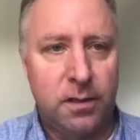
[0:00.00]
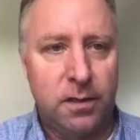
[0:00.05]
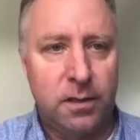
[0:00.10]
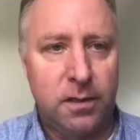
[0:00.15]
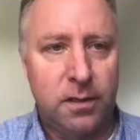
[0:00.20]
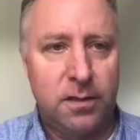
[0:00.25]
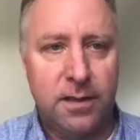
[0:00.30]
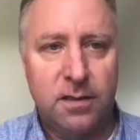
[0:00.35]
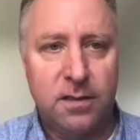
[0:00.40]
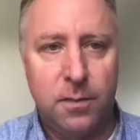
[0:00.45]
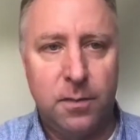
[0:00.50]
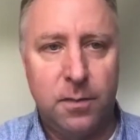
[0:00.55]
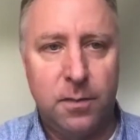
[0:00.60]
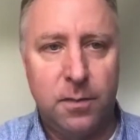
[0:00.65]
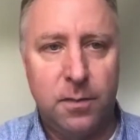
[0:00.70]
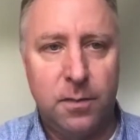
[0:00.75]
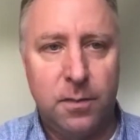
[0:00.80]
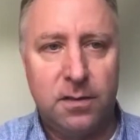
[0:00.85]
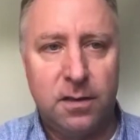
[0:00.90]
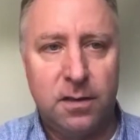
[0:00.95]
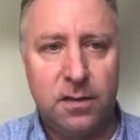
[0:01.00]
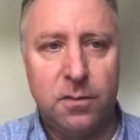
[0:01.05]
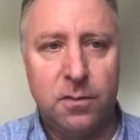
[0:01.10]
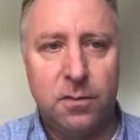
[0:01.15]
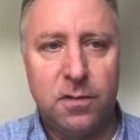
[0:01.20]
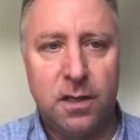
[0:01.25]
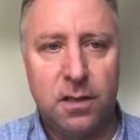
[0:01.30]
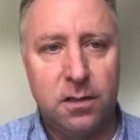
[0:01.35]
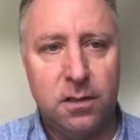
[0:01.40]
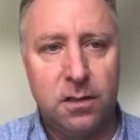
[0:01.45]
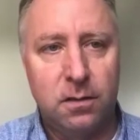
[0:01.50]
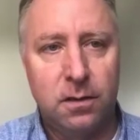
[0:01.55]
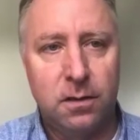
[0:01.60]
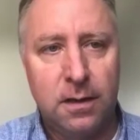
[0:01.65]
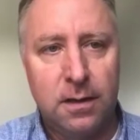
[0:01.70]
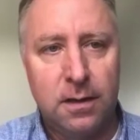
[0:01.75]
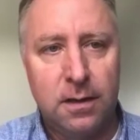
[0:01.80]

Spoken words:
This tends to be a systems issue.